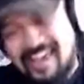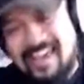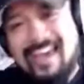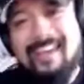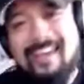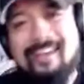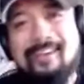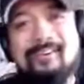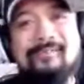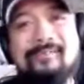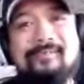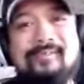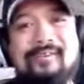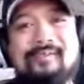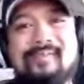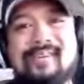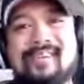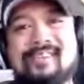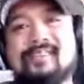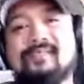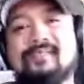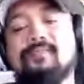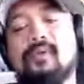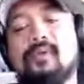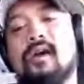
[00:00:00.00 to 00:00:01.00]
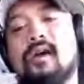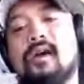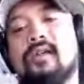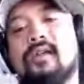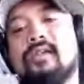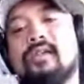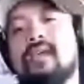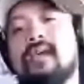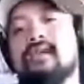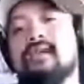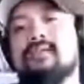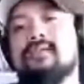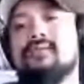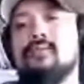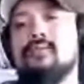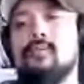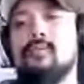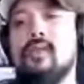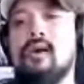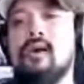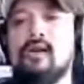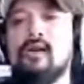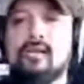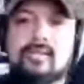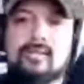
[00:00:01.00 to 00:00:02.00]
I don't want to make this podcast too
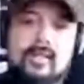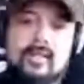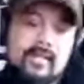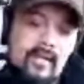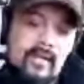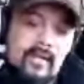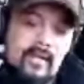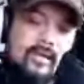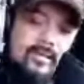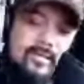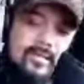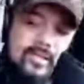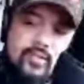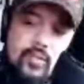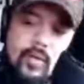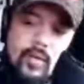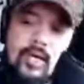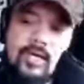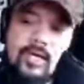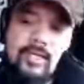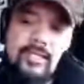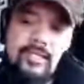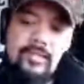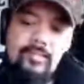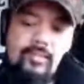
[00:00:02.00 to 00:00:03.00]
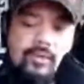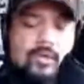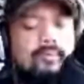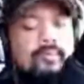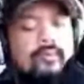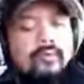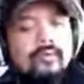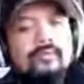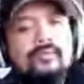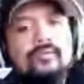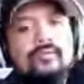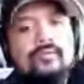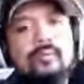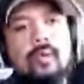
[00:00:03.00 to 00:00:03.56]
long because I think it dissuades people from